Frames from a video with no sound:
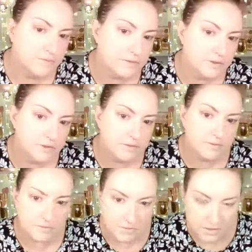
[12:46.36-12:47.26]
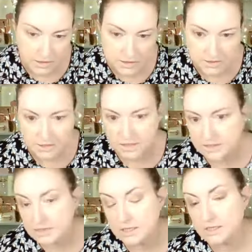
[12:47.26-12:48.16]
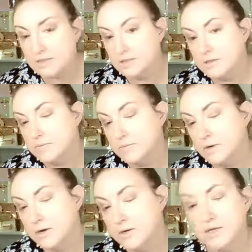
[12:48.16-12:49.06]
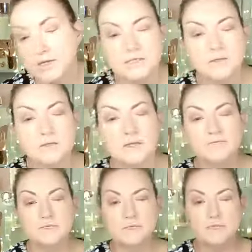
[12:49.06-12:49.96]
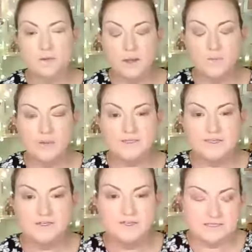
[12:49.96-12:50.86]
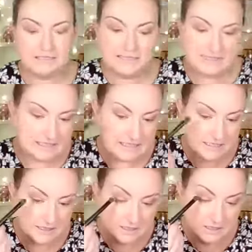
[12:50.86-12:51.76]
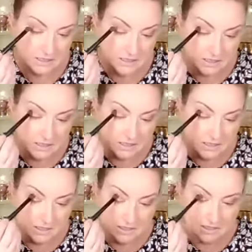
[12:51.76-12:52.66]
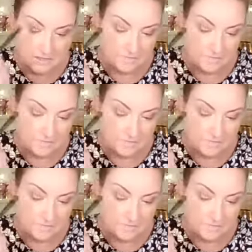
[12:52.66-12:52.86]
So the closer I get, the brighter it gets. So I have to sit quite back so you guys can see it. I